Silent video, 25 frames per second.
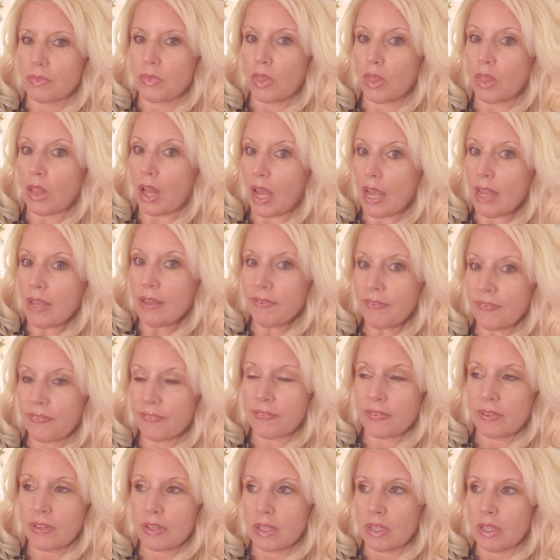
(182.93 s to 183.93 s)

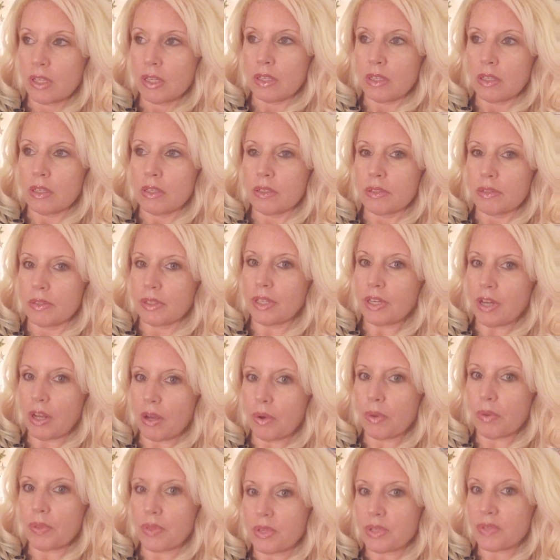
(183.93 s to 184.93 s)
life,
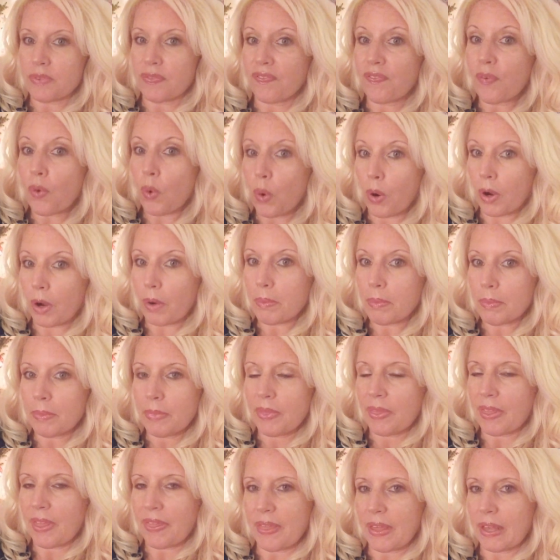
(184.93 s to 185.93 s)

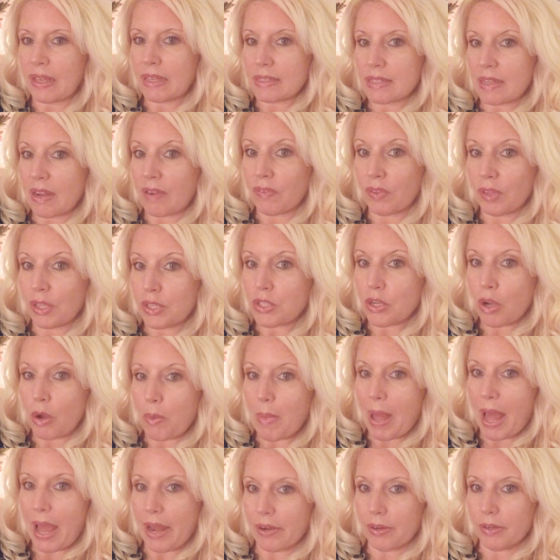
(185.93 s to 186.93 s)
the things that really
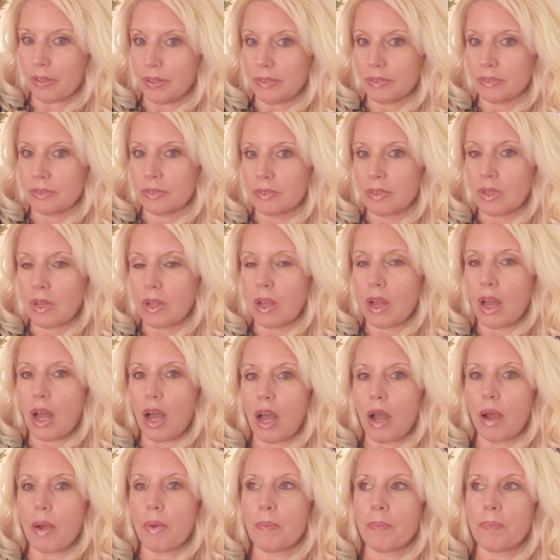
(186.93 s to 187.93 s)
don't matter,
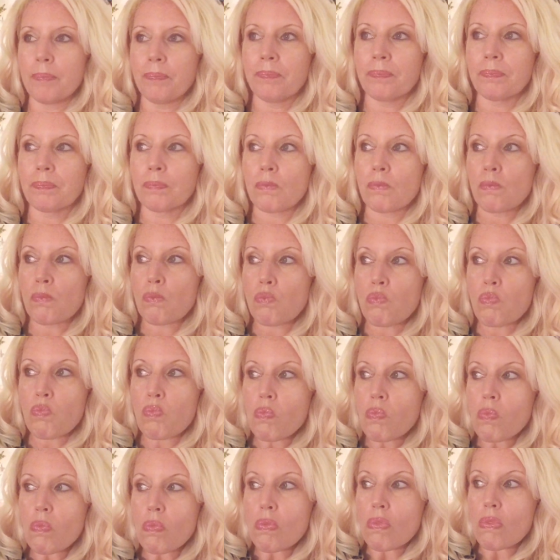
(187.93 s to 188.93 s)
um,
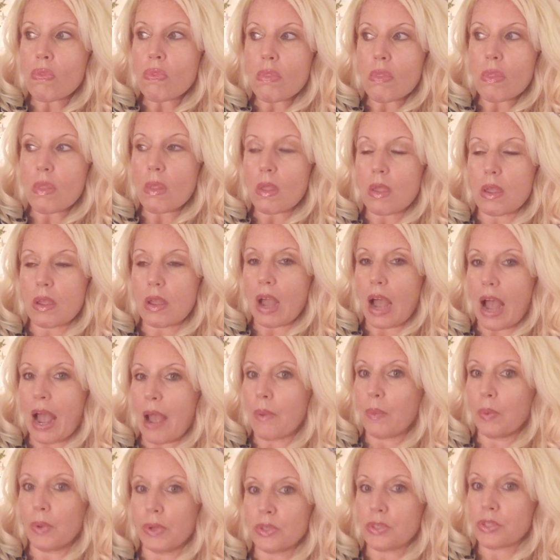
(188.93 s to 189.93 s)

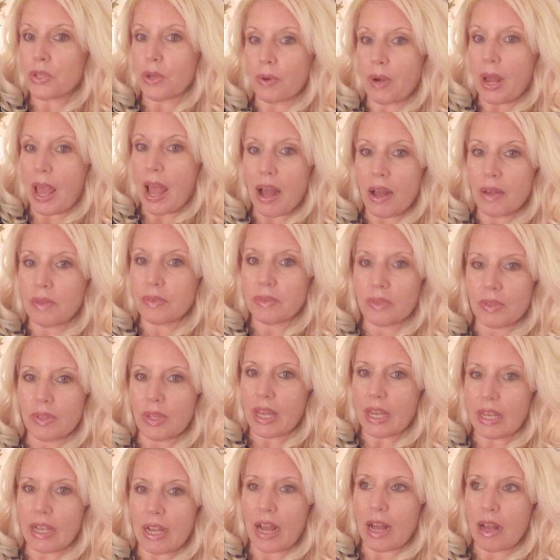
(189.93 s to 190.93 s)
I will zone out.
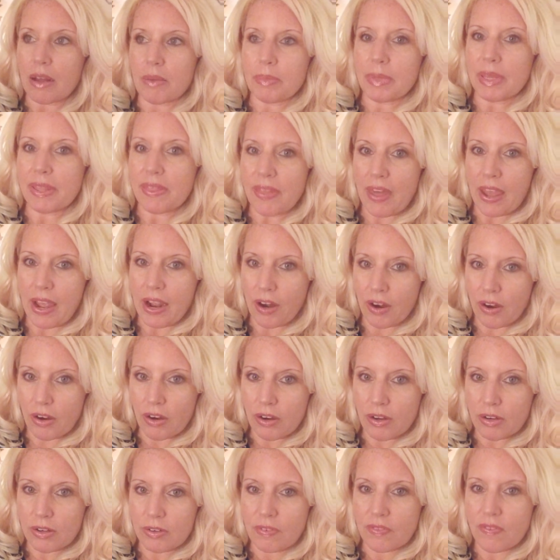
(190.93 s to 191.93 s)
Like I'll be
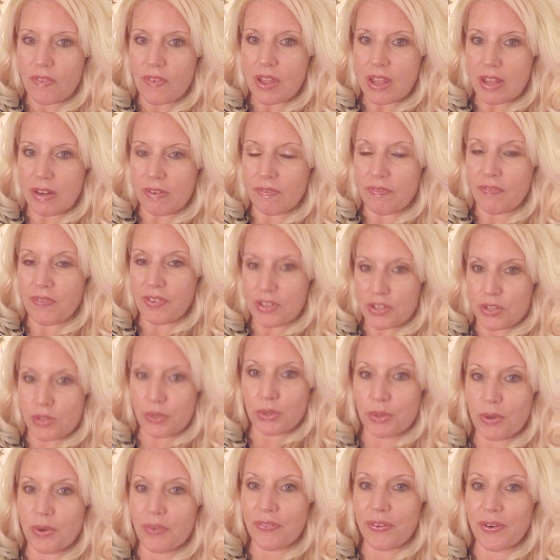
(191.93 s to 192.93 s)
there in
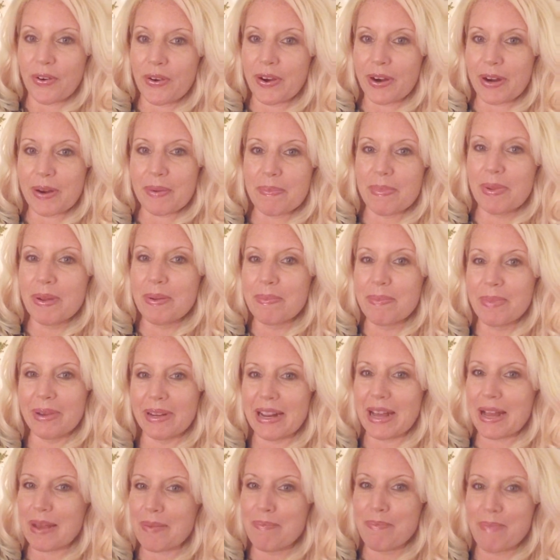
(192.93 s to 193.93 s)
physical form,
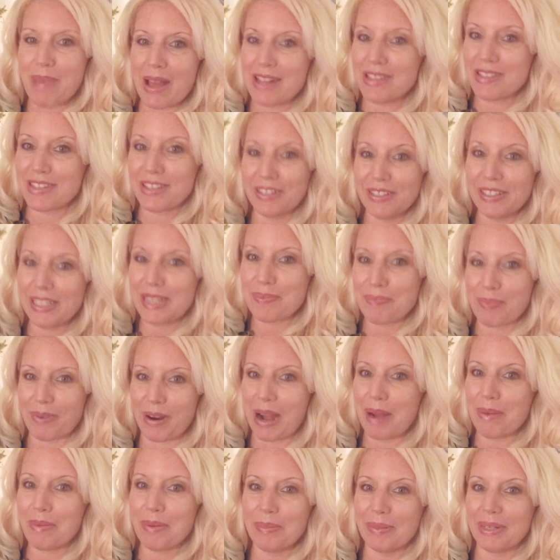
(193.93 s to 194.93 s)
but I'm mentally
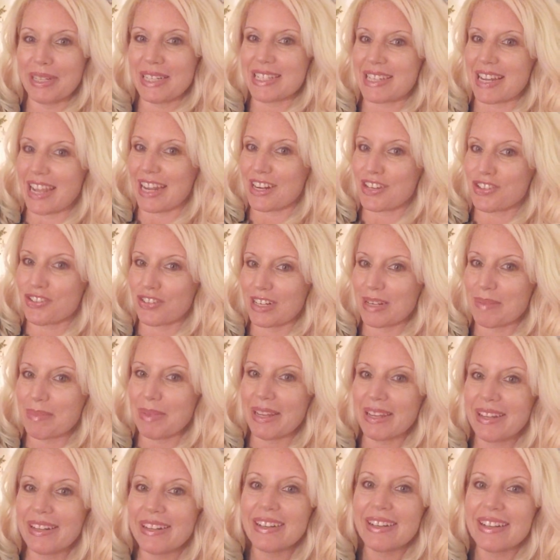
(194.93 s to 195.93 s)
probably
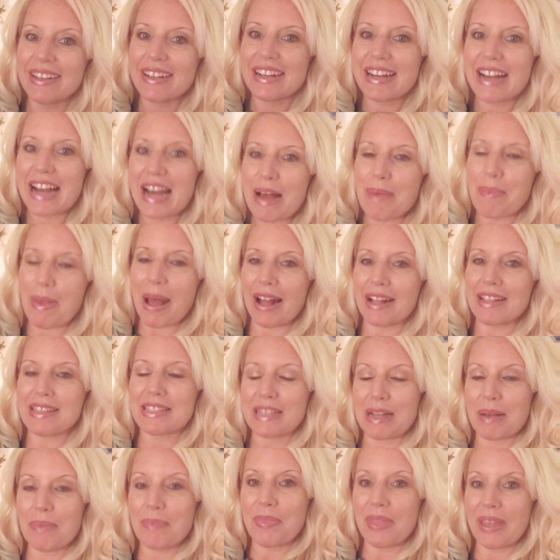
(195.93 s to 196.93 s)
daydreaming
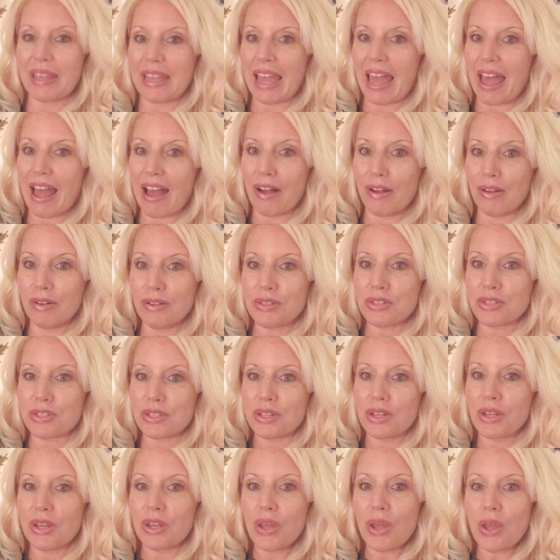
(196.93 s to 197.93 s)
about something else